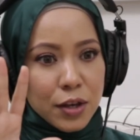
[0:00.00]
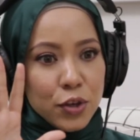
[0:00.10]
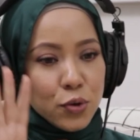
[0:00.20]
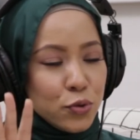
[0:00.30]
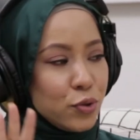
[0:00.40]

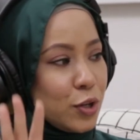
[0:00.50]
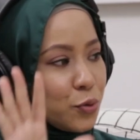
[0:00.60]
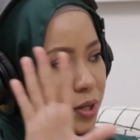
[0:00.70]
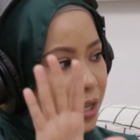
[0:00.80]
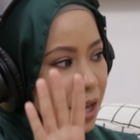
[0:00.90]
you to the
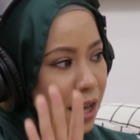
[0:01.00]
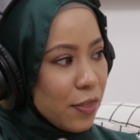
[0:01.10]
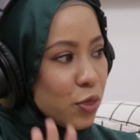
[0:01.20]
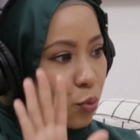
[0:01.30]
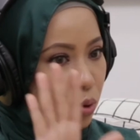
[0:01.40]
dunya
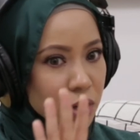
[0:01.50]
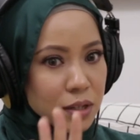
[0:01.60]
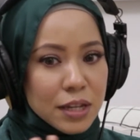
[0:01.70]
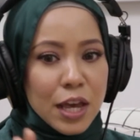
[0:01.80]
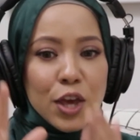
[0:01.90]
and the world.